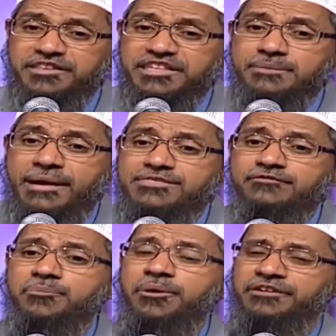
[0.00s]
And
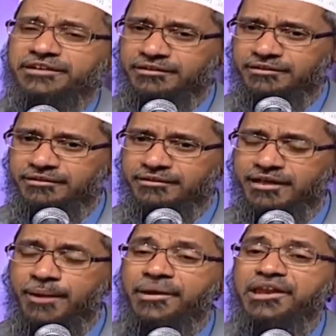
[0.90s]
after the demise of the
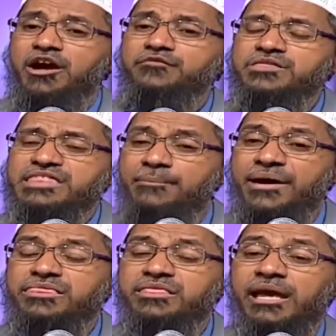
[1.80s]
Prophet, Many
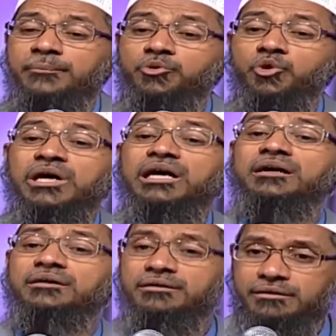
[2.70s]
of the Sahabas
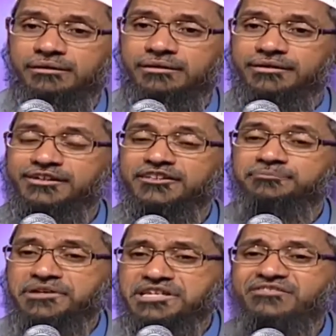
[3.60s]
came to her,
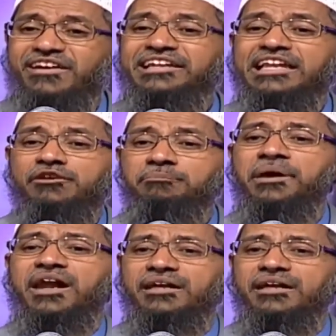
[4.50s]
especially while